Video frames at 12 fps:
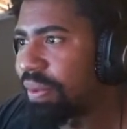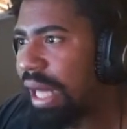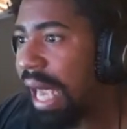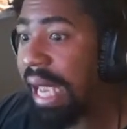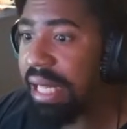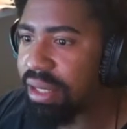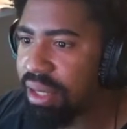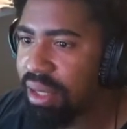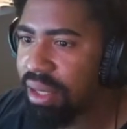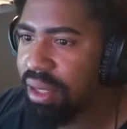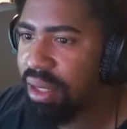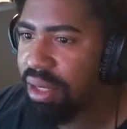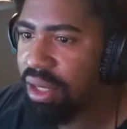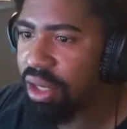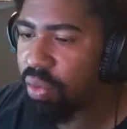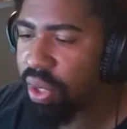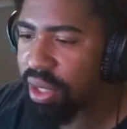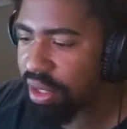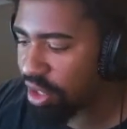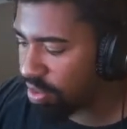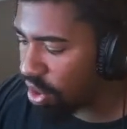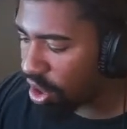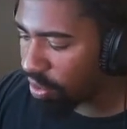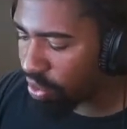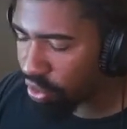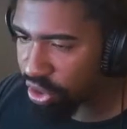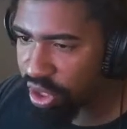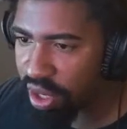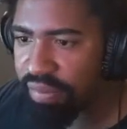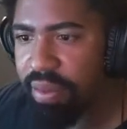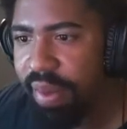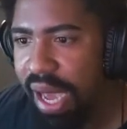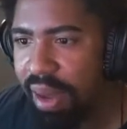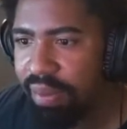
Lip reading: 8 with a small portion of the map,